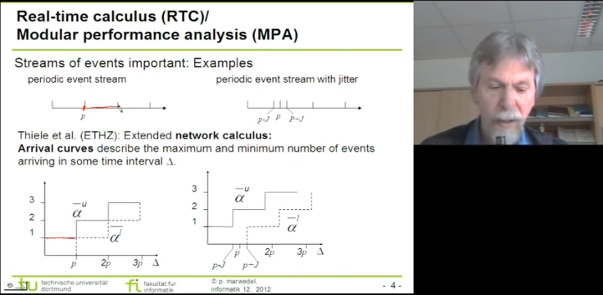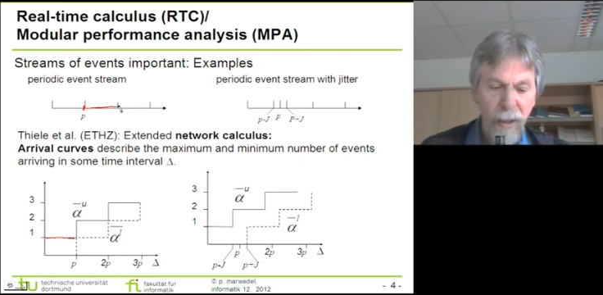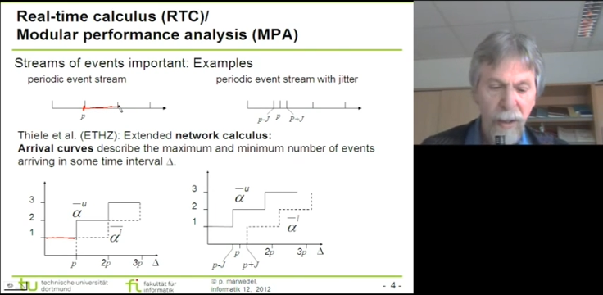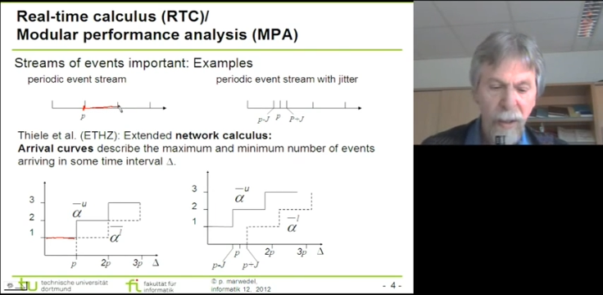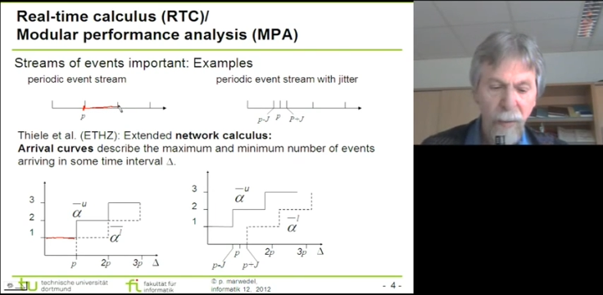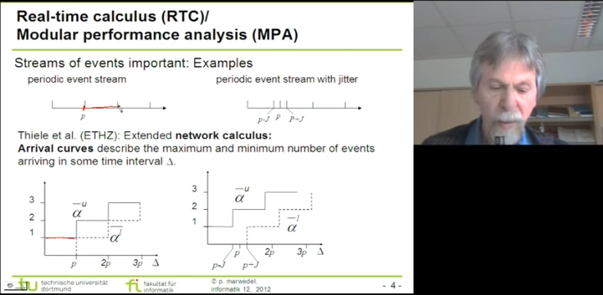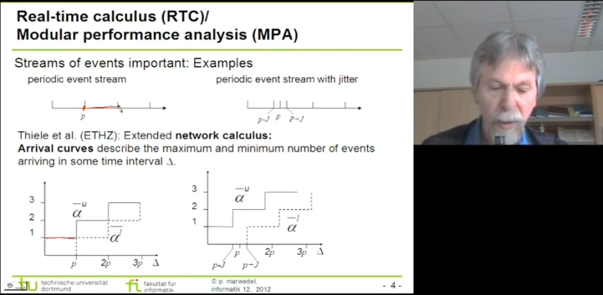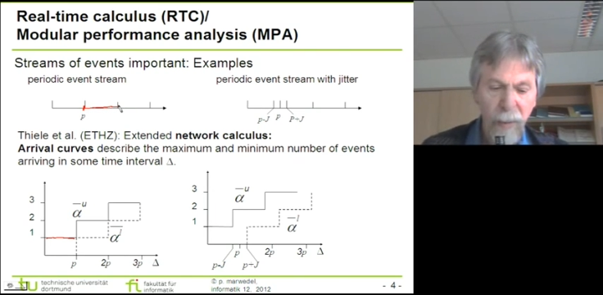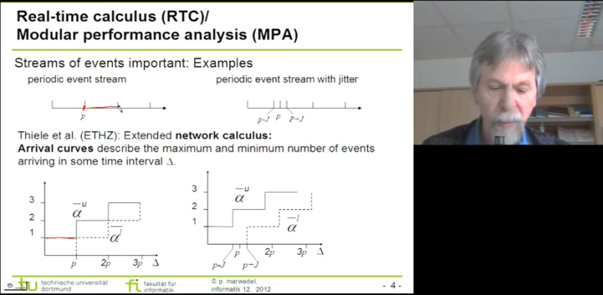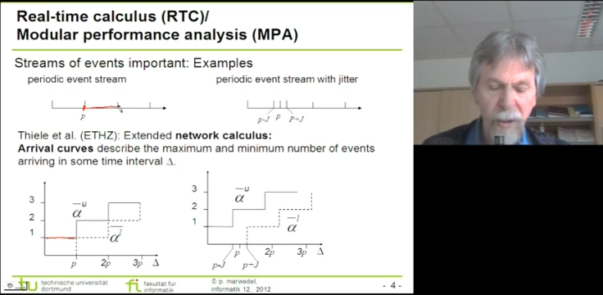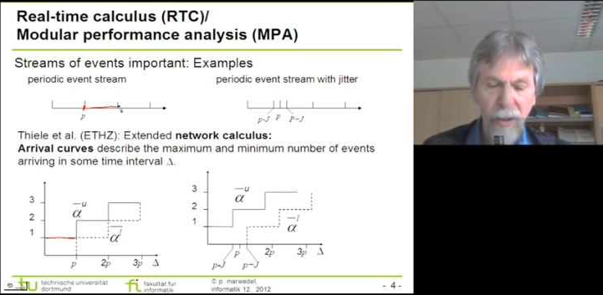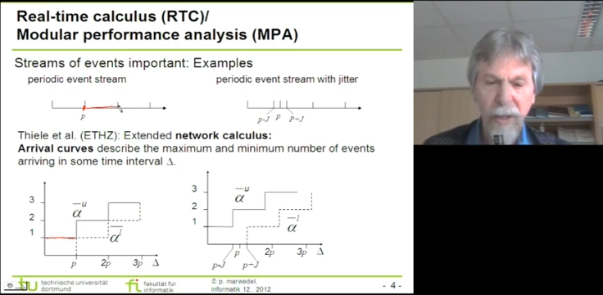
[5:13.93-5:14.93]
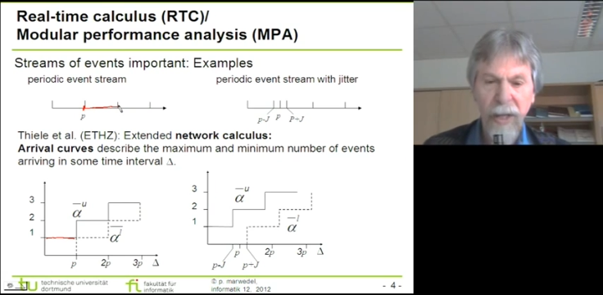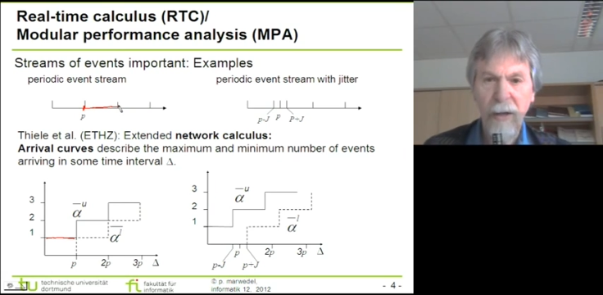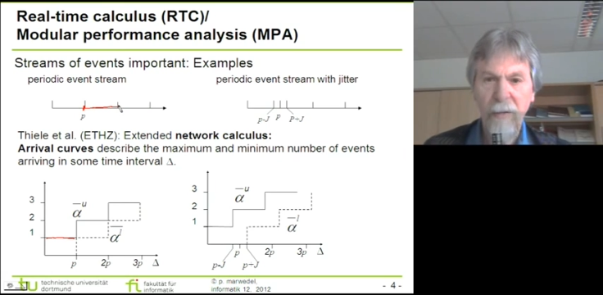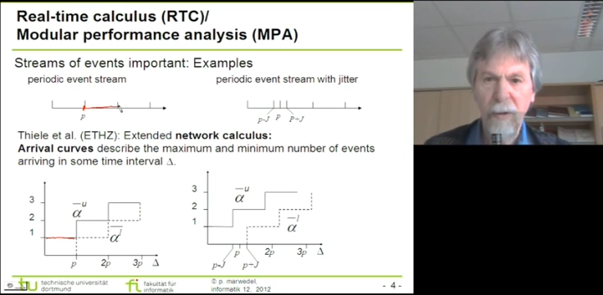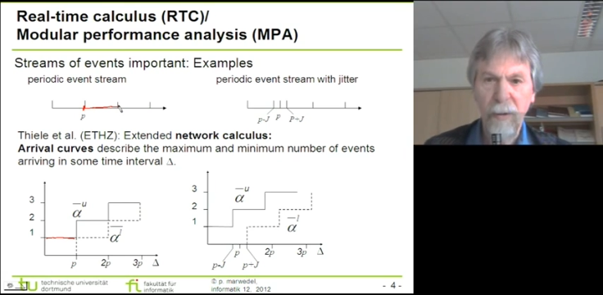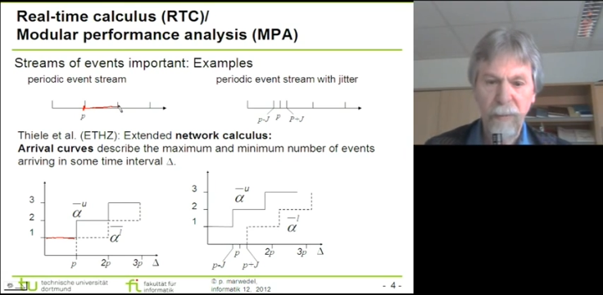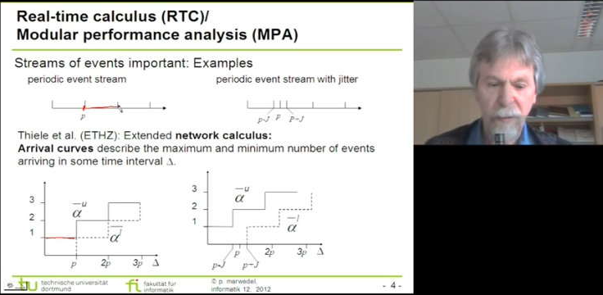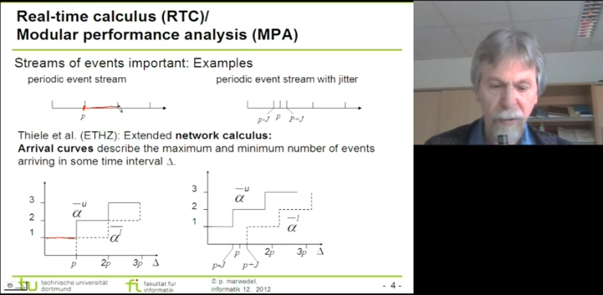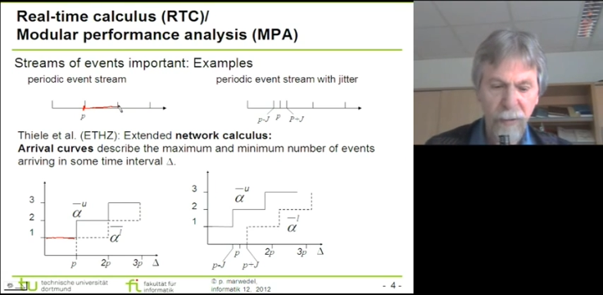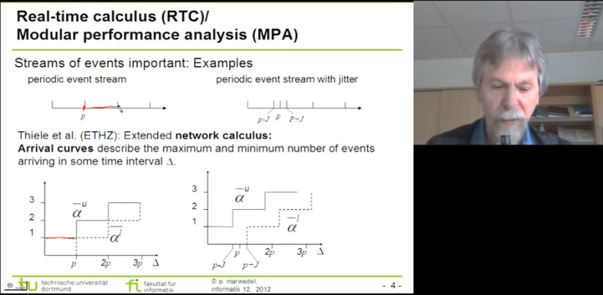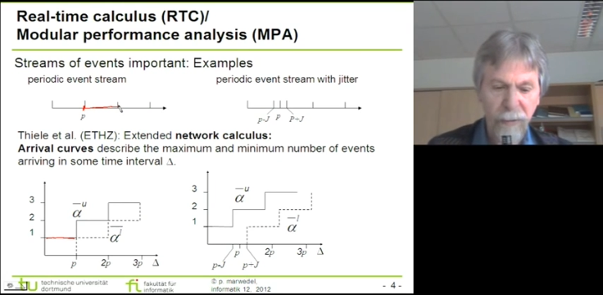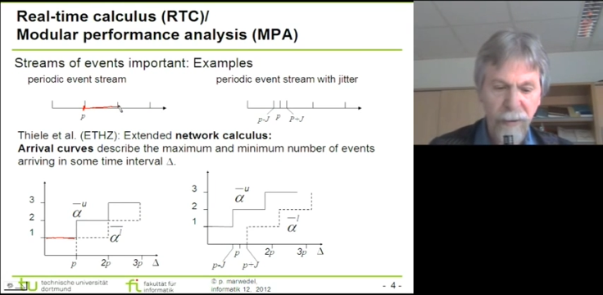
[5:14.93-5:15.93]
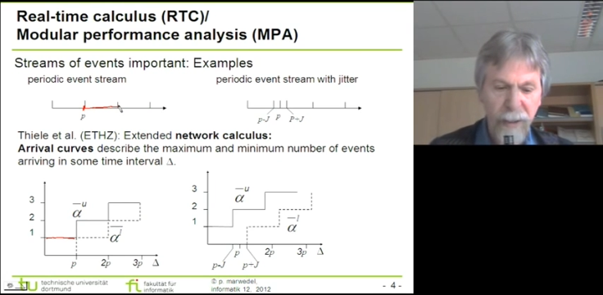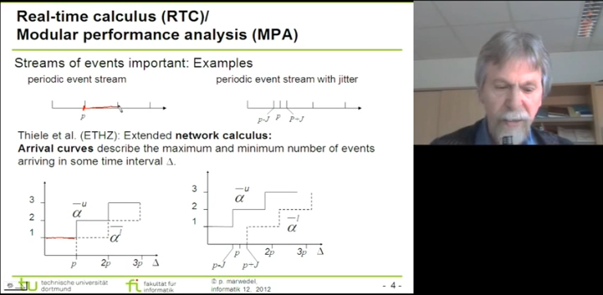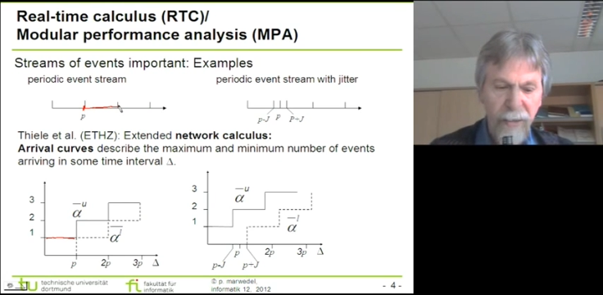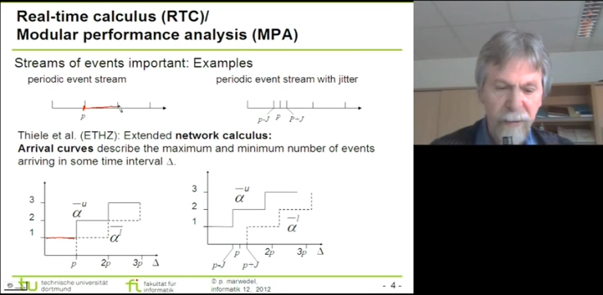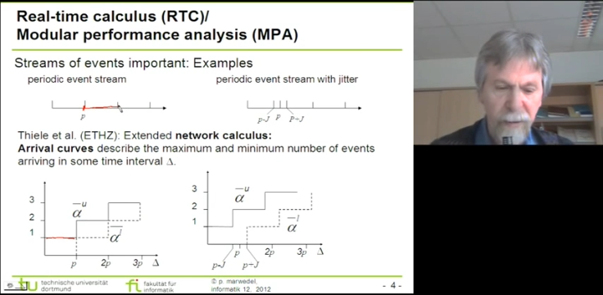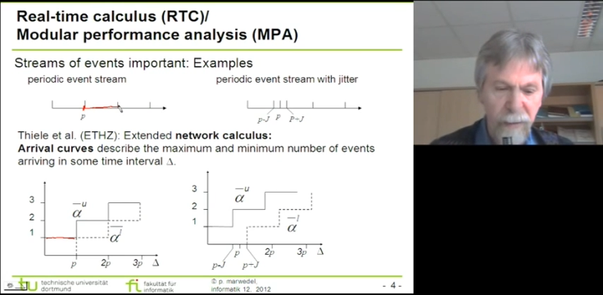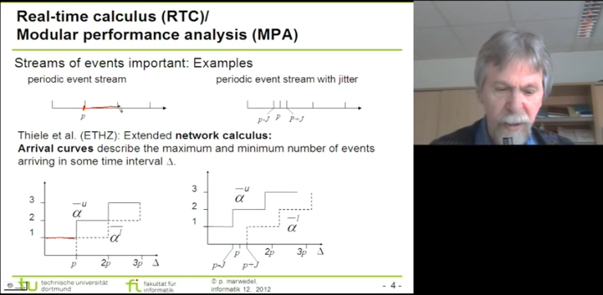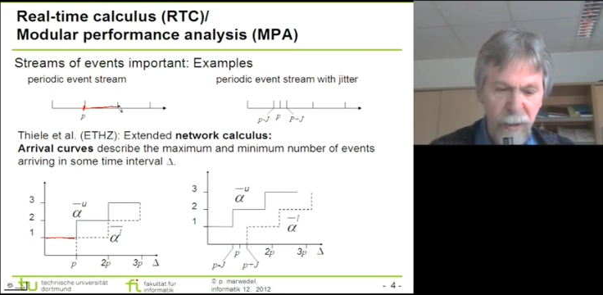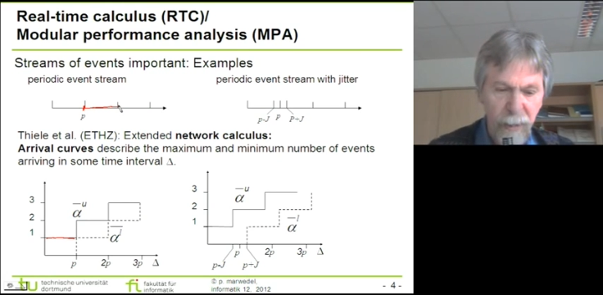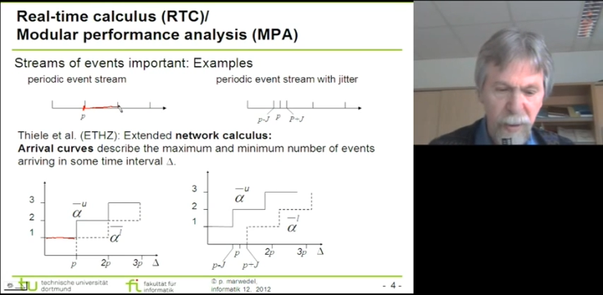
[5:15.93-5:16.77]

we will have observed the next event,